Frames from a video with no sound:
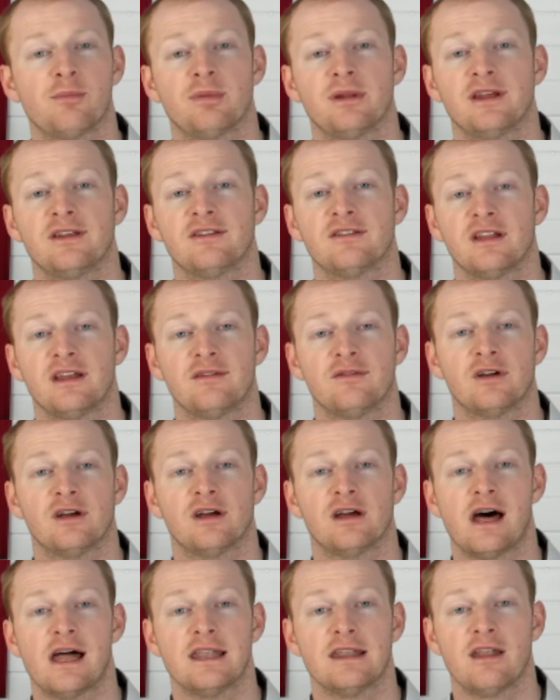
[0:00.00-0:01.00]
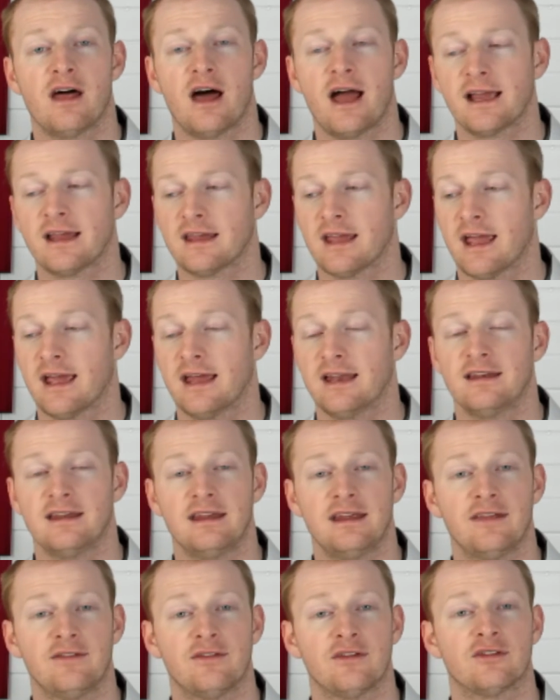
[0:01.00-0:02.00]
please leave a like and
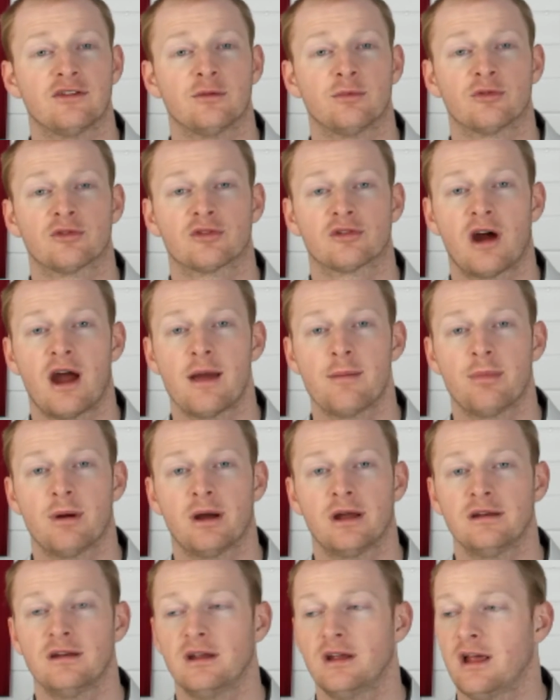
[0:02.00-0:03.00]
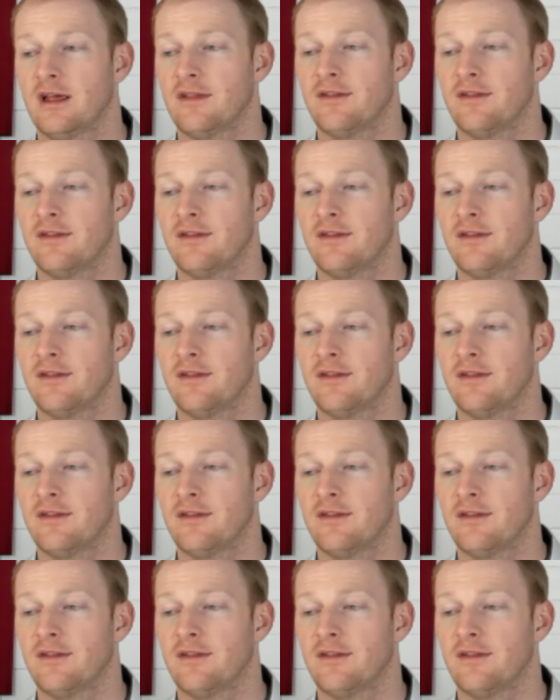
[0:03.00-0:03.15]
hit the subscribe button.